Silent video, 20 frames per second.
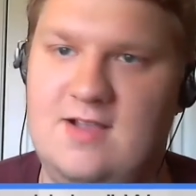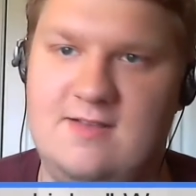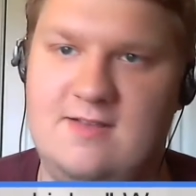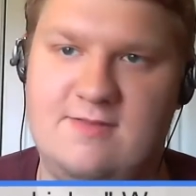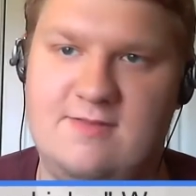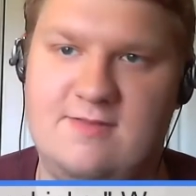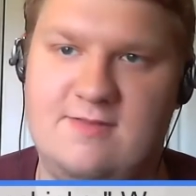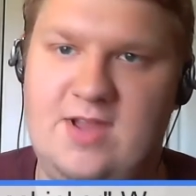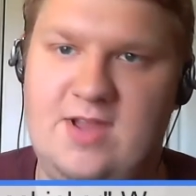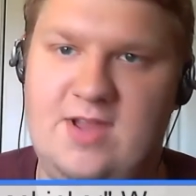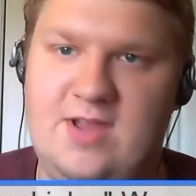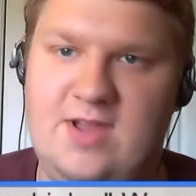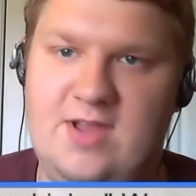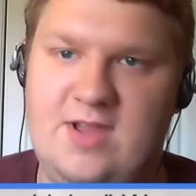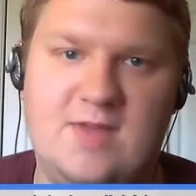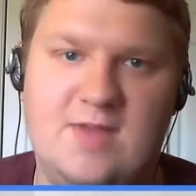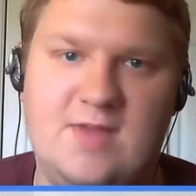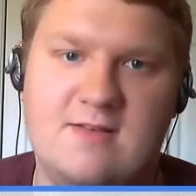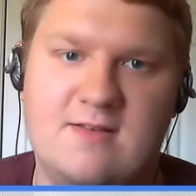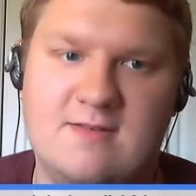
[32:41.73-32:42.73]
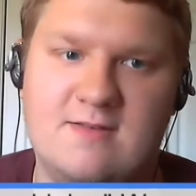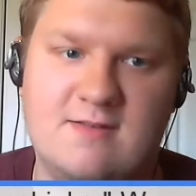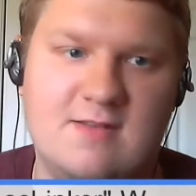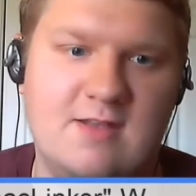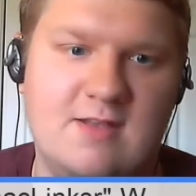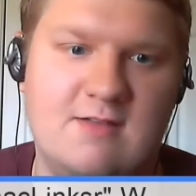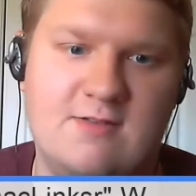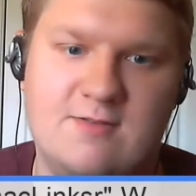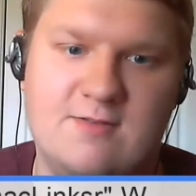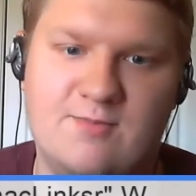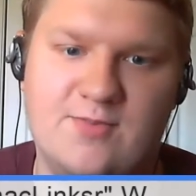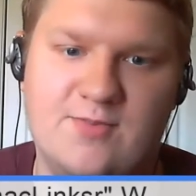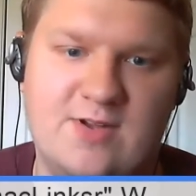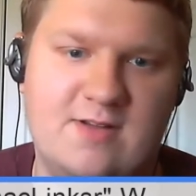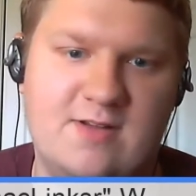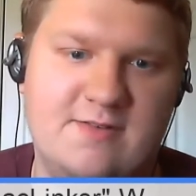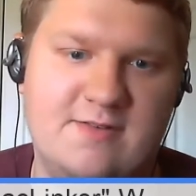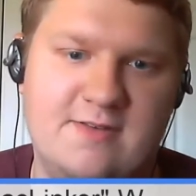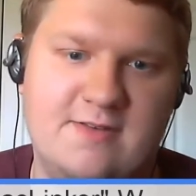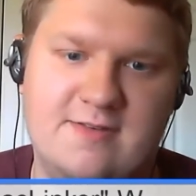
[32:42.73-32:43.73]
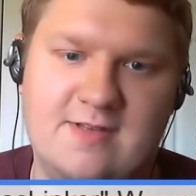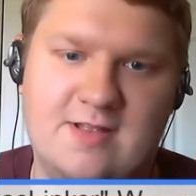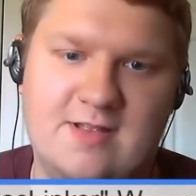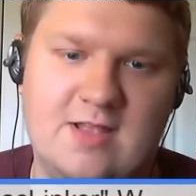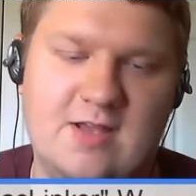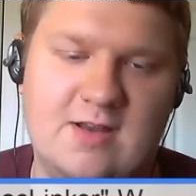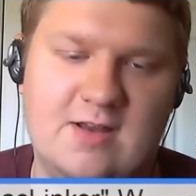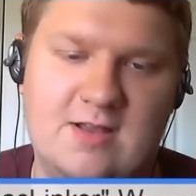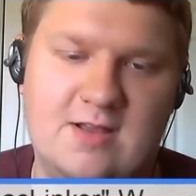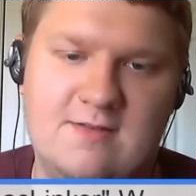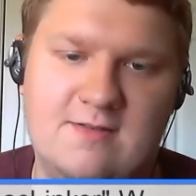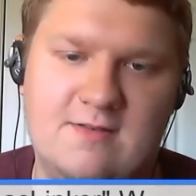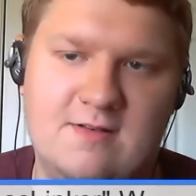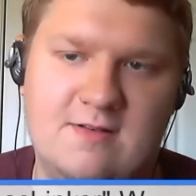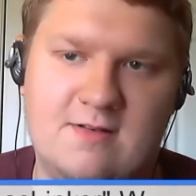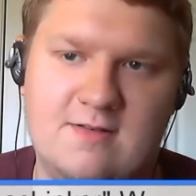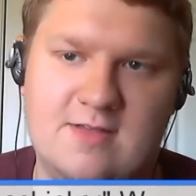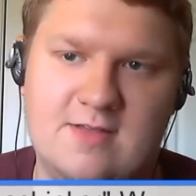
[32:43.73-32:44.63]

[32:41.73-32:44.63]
made my installation process a lot easier.